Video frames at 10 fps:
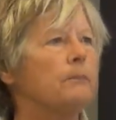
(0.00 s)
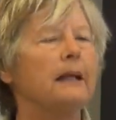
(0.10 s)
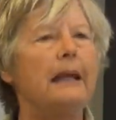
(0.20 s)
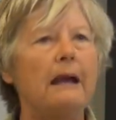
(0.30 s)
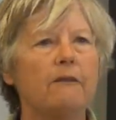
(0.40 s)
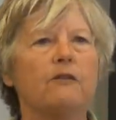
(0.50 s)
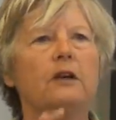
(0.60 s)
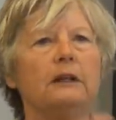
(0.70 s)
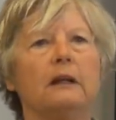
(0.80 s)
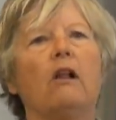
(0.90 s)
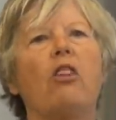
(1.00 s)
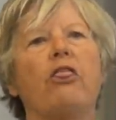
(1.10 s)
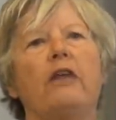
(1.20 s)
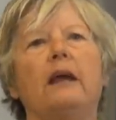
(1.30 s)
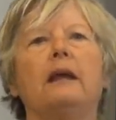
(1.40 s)
but every little
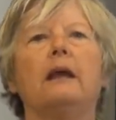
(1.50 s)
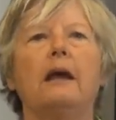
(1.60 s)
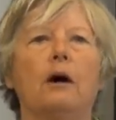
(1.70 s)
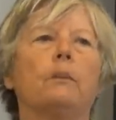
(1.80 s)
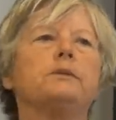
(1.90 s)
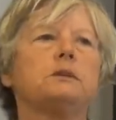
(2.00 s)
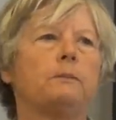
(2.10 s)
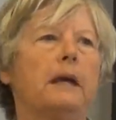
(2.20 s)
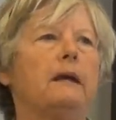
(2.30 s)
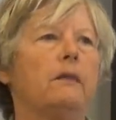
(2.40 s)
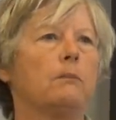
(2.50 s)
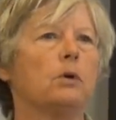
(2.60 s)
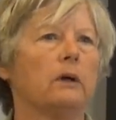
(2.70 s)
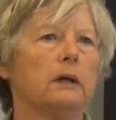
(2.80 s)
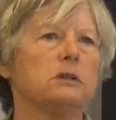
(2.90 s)
thing helps pay the
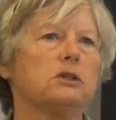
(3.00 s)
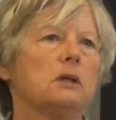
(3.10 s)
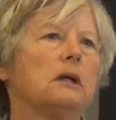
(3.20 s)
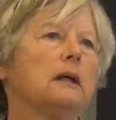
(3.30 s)
mortgage.